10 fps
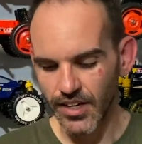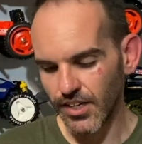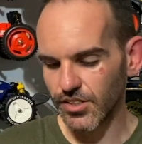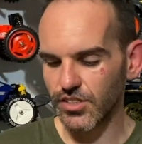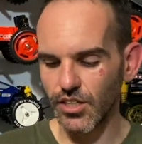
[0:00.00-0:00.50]

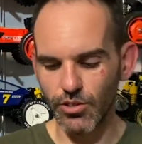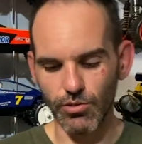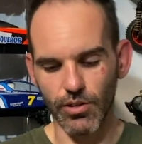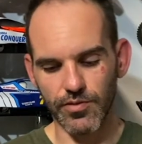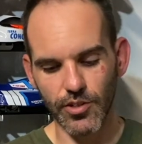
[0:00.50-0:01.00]
So
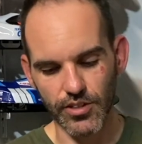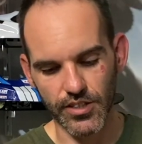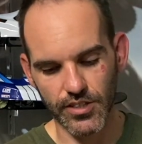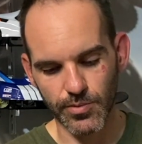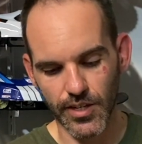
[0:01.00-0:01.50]
I've got
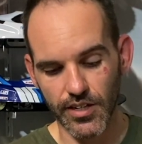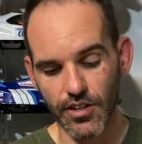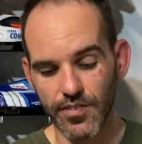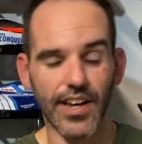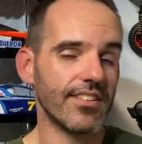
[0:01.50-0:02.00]
this one.
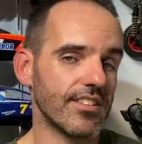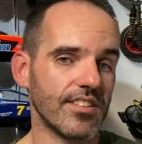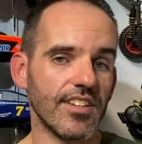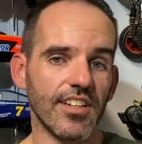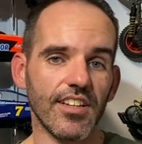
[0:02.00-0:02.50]
I've had this
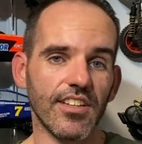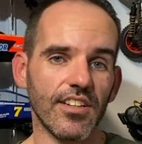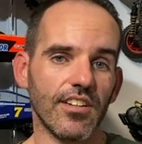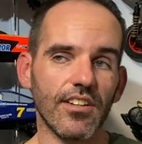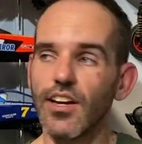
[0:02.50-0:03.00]
sitting in
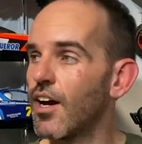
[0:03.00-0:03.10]
the